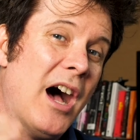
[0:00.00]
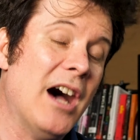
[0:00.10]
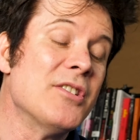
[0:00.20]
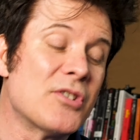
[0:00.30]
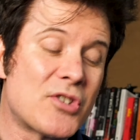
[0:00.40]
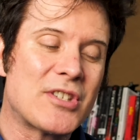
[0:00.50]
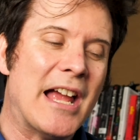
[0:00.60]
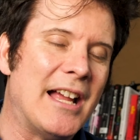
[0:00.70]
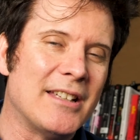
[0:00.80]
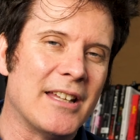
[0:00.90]

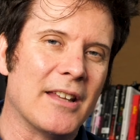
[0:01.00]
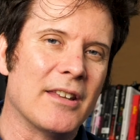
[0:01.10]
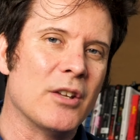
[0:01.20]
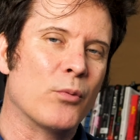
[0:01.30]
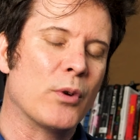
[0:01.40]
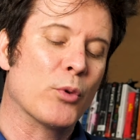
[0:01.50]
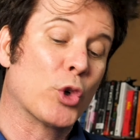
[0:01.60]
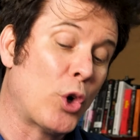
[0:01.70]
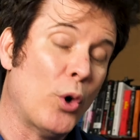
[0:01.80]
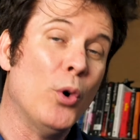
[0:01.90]
understanding that if we
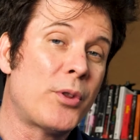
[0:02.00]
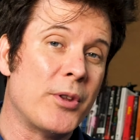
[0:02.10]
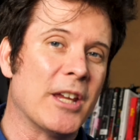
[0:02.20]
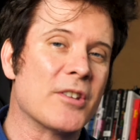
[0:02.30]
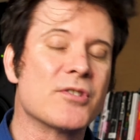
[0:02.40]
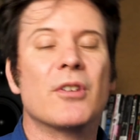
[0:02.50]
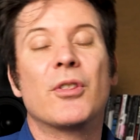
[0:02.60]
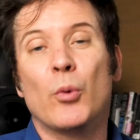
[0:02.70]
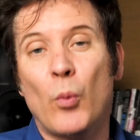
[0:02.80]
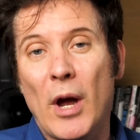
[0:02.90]
record things
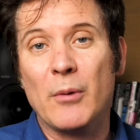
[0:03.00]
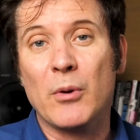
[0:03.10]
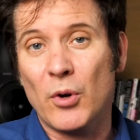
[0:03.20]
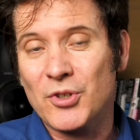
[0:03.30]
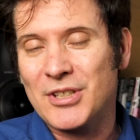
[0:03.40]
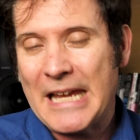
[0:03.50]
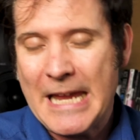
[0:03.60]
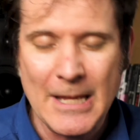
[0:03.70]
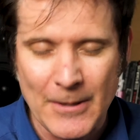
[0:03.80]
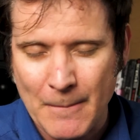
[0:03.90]
the way we want to
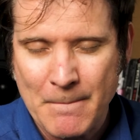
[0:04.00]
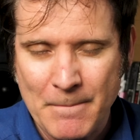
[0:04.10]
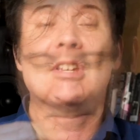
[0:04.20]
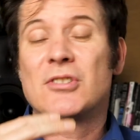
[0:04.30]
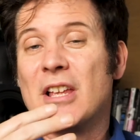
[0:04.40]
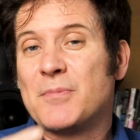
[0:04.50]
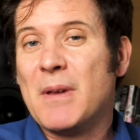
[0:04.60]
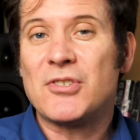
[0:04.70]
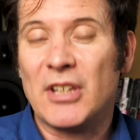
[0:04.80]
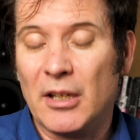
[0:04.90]
hear them, there's less
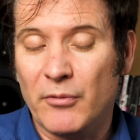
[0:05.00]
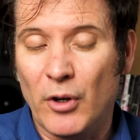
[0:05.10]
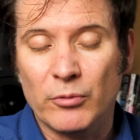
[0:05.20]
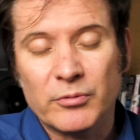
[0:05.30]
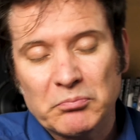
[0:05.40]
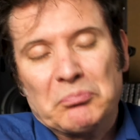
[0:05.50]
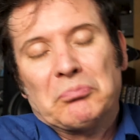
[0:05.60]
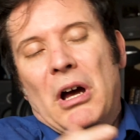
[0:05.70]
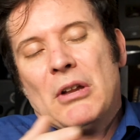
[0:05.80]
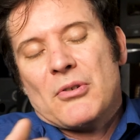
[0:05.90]
mixing involved.
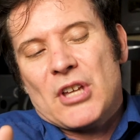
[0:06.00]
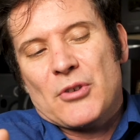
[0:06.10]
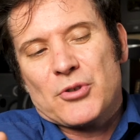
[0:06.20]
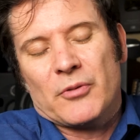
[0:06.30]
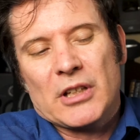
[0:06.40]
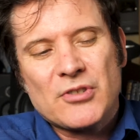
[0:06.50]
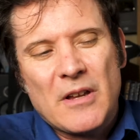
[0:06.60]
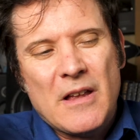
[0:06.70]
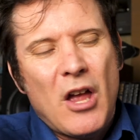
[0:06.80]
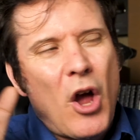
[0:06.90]
I know it sounds obvious.
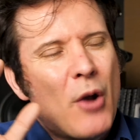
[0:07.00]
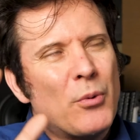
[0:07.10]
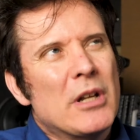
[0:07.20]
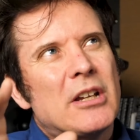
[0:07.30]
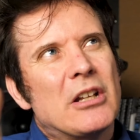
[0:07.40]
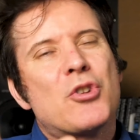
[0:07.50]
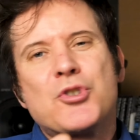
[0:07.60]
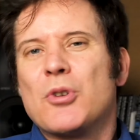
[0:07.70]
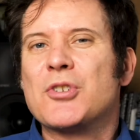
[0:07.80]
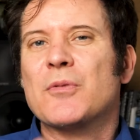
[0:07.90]
A really good
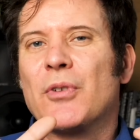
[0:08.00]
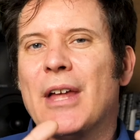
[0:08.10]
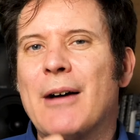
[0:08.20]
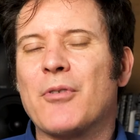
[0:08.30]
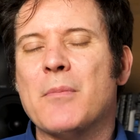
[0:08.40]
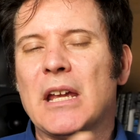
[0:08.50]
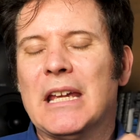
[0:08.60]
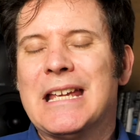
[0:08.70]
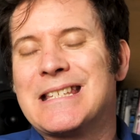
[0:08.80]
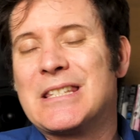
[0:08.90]
illustration for that for
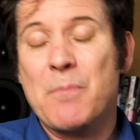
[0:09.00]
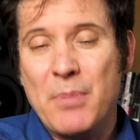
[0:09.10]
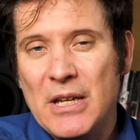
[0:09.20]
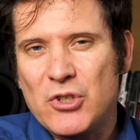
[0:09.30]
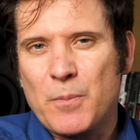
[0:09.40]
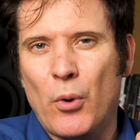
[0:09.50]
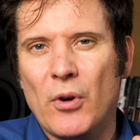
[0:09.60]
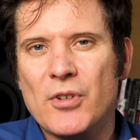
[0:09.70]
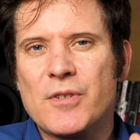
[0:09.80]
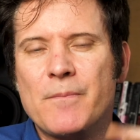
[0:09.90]
me is the Beach
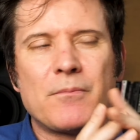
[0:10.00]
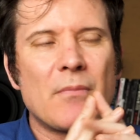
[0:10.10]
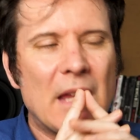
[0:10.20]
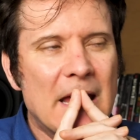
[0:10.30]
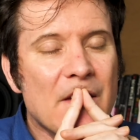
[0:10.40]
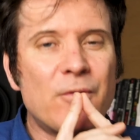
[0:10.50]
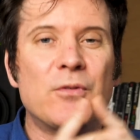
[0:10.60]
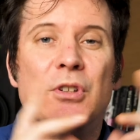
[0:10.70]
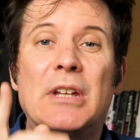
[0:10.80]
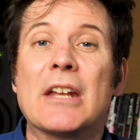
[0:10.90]
Boys.
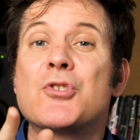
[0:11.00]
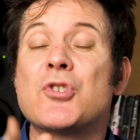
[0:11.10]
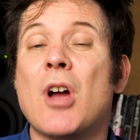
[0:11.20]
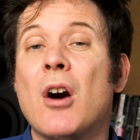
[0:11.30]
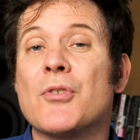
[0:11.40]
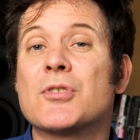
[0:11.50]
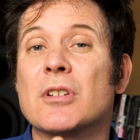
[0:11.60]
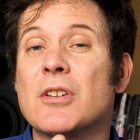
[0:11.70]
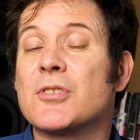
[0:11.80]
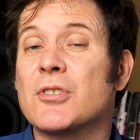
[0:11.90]
If you get a chance
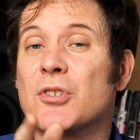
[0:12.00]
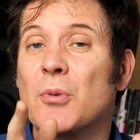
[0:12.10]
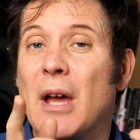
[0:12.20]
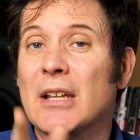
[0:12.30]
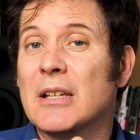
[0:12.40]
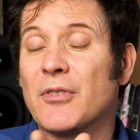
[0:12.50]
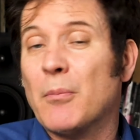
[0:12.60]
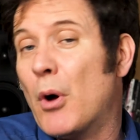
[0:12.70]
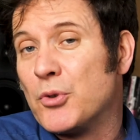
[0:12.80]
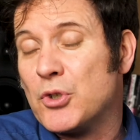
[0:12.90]
to listen to any of
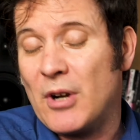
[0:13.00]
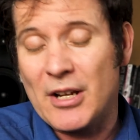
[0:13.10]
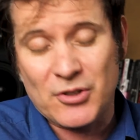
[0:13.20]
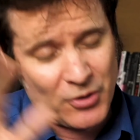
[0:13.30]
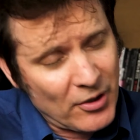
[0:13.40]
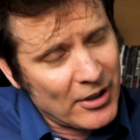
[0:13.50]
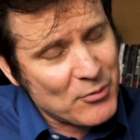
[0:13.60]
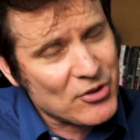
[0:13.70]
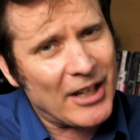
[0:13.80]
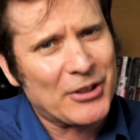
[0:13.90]
the multitracks, not that
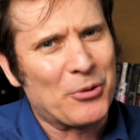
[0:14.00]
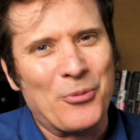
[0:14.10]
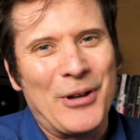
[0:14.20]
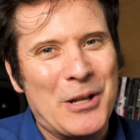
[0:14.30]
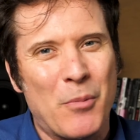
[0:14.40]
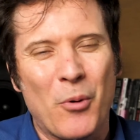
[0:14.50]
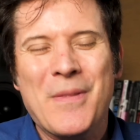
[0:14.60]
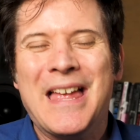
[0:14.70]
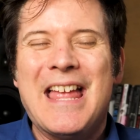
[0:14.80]
I'm saying they're available,